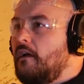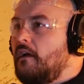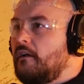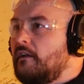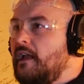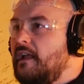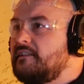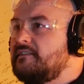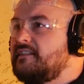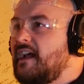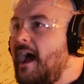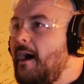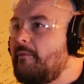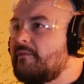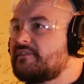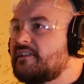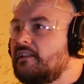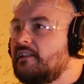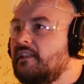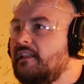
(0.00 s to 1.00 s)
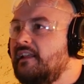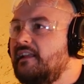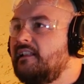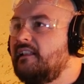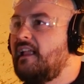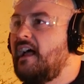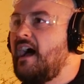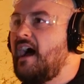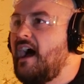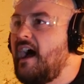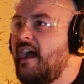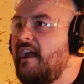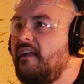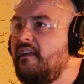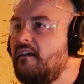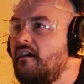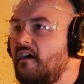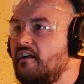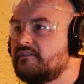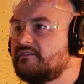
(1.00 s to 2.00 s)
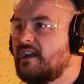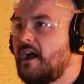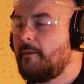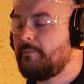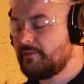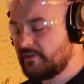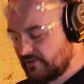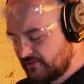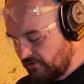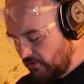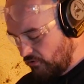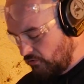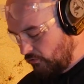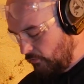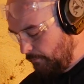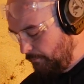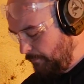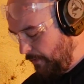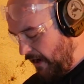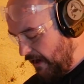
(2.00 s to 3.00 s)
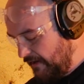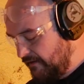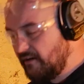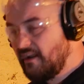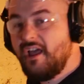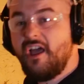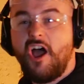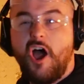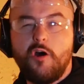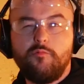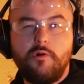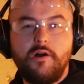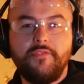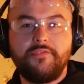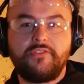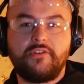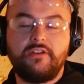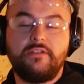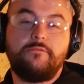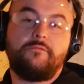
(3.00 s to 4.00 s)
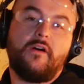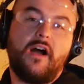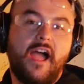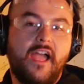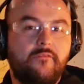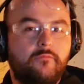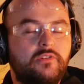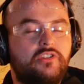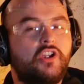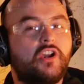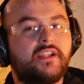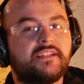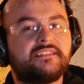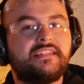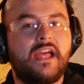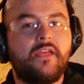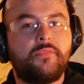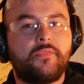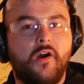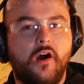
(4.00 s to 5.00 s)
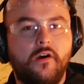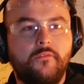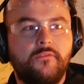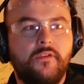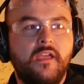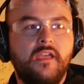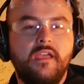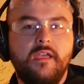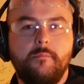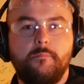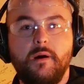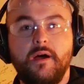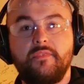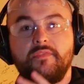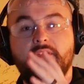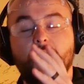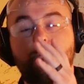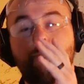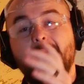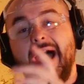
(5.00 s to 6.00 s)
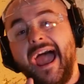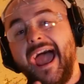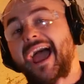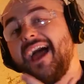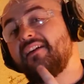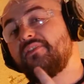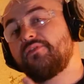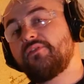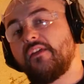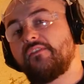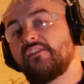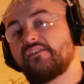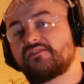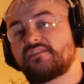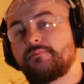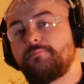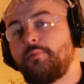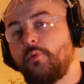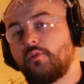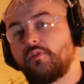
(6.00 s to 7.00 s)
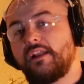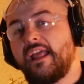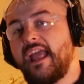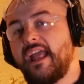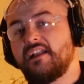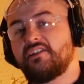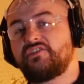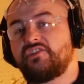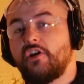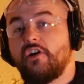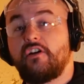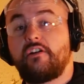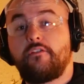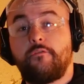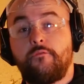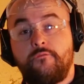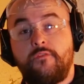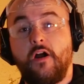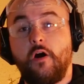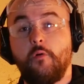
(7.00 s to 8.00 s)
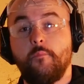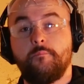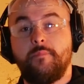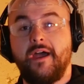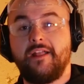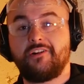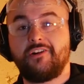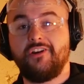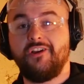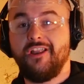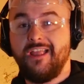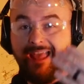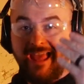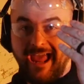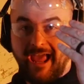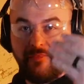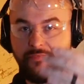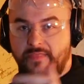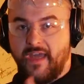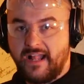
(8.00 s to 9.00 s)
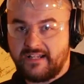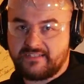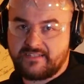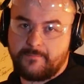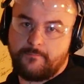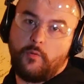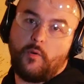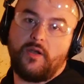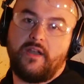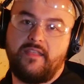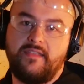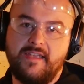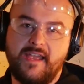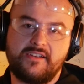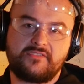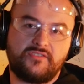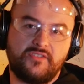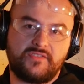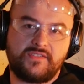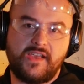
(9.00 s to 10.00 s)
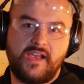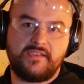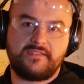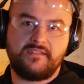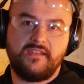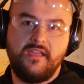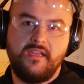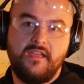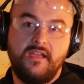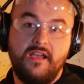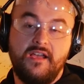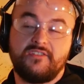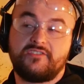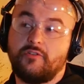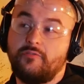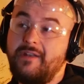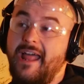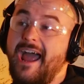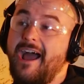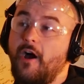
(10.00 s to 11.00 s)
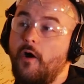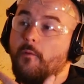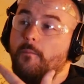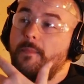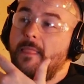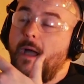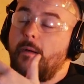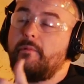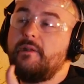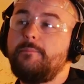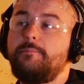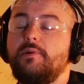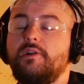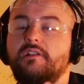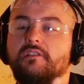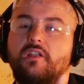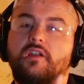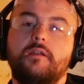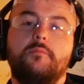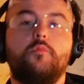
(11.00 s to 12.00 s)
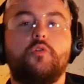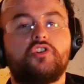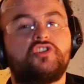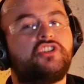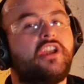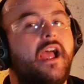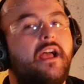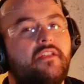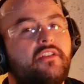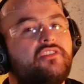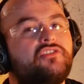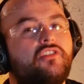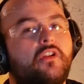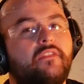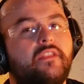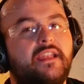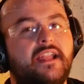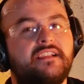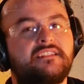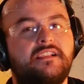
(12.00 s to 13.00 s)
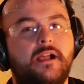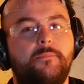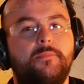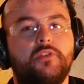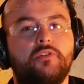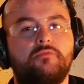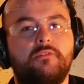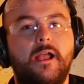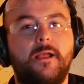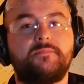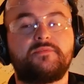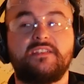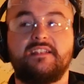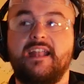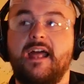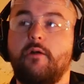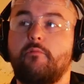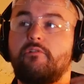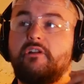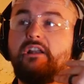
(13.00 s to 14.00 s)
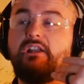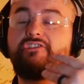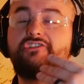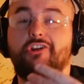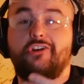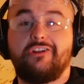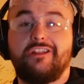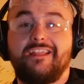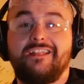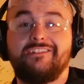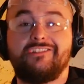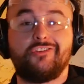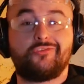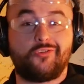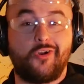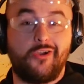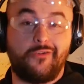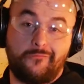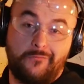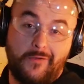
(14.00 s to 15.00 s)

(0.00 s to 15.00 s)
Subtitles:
Okay, dot was a little high on top of the circle, but a 135, we took a tenth off, but the path that the support hand took felt better, and that's the point of the exercise. So now, I'm gonna put a little more challenge on the next couple of reps, and now we're gonna turn it into draw and